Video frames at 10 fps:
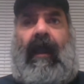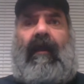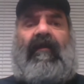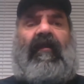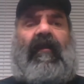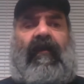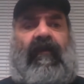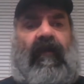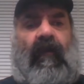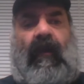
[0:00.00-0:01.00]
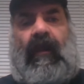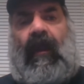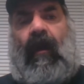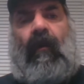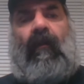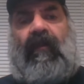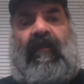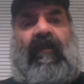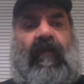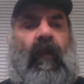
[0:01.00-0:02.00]
and this is, you know,
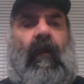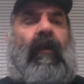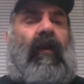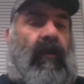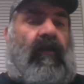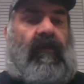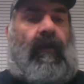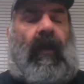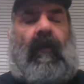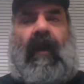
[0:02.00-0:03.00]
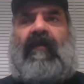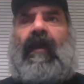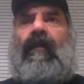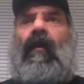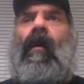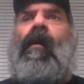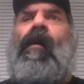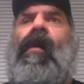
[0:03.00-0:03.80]
this is what we're going to use to polarize people.